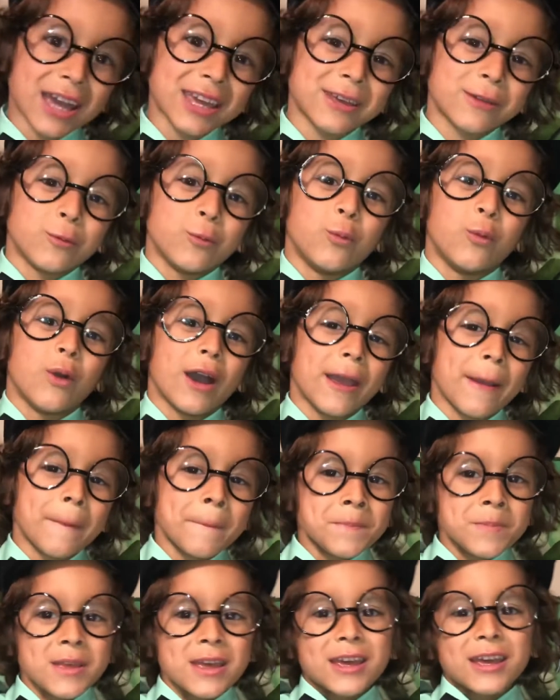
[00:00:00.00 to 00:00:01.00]
and white
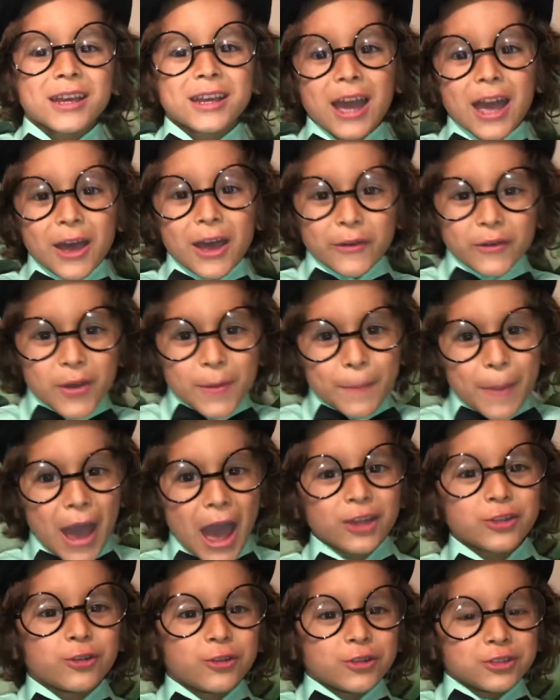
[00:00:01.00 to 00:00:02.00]
kind of
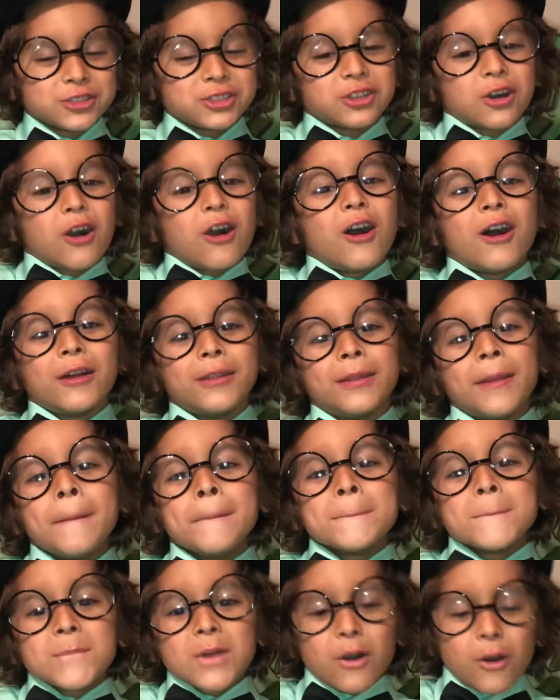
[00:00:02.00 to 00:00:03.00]
patterns on
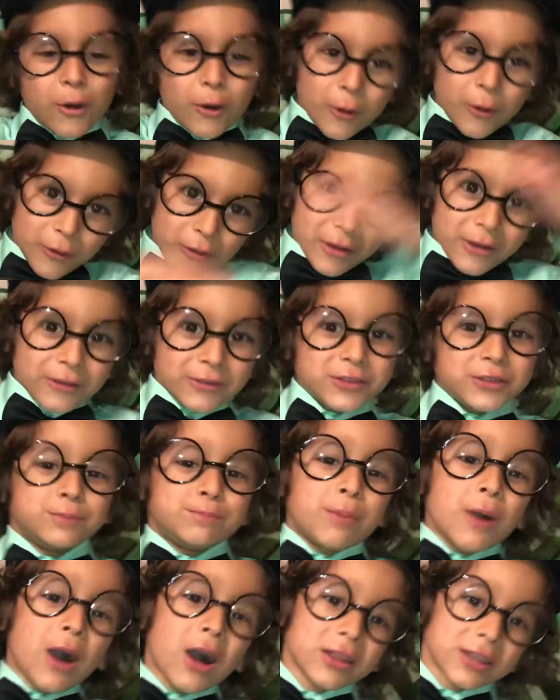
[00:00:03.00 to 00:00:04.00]
all of its
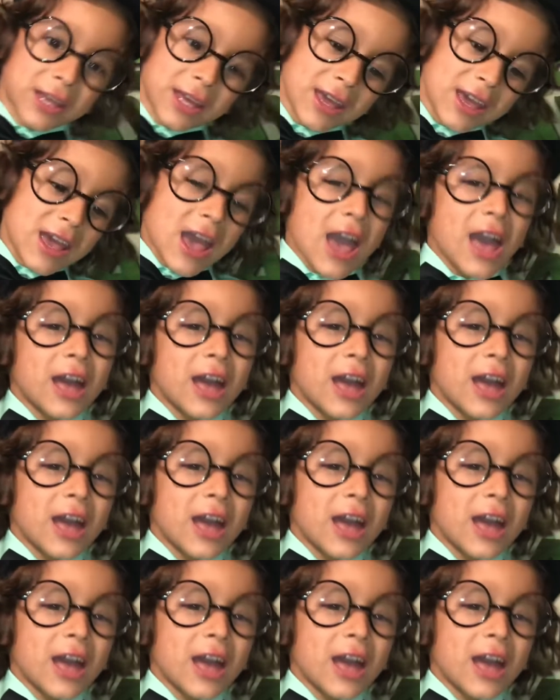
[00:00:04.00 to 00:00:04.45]
body. And